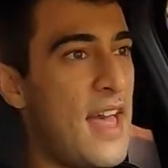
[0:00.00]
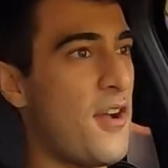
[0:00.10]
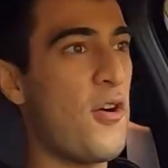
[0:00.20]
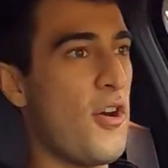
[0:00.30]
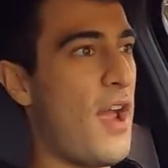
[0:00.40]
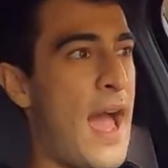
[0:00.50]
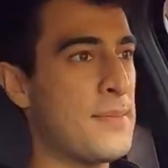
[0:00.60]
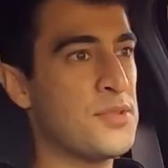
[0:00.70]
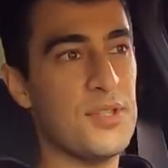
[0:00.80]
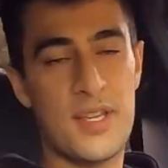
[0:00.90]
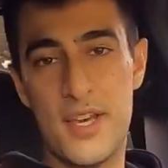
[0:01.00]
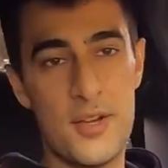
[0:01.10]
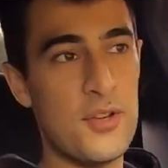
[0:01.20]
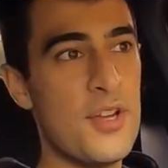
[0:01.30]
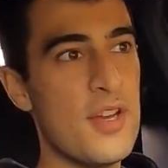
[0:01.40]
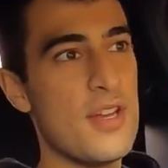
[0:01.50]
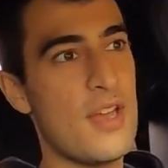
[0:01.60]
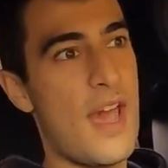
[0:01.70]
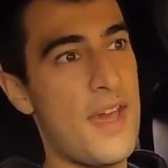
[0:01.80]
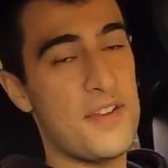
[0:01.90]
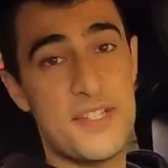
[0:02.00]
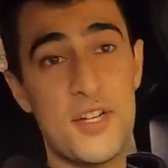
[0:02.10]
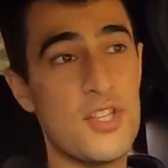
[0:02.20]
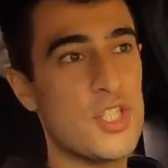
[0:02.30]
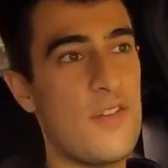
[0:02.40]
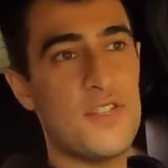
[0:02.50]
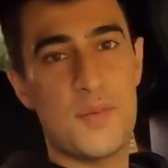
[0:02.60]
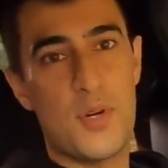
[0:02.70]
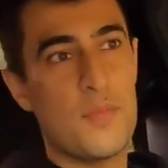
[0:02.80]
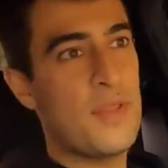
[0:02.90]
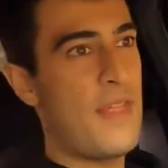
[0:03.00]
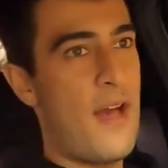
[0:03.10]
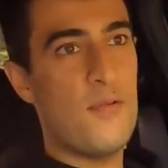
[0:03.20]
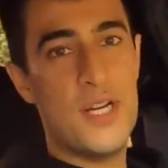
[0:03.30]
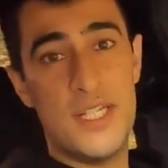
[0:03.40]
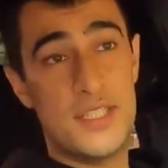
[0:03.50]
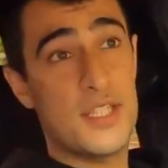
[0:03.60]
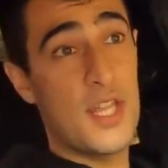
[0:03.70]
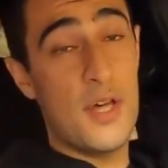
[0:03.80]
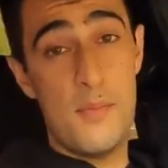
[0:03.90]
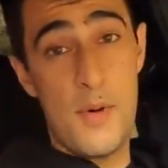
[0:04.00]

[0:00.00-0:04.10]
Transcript: that car absolutely killed. And until the Chevy Suburban, that was the